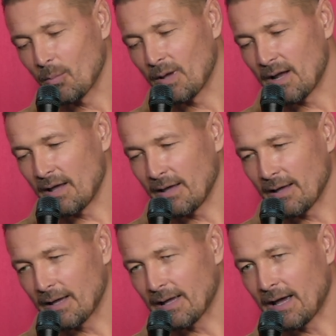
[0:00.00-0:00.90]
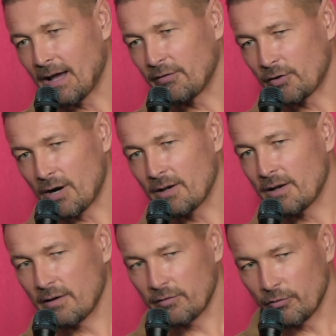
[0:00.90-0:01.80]
when I uh, I
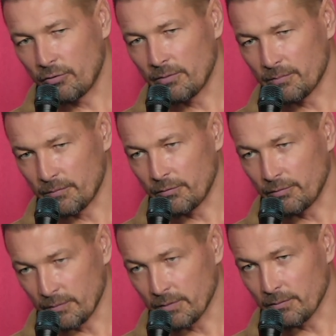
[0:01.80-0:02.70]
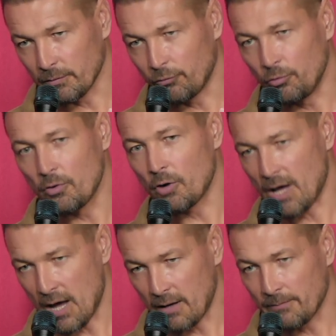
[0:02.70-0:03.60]
started as a judo
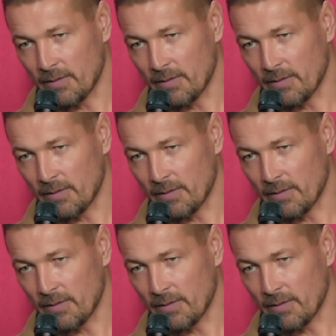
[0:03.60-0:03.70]
guy.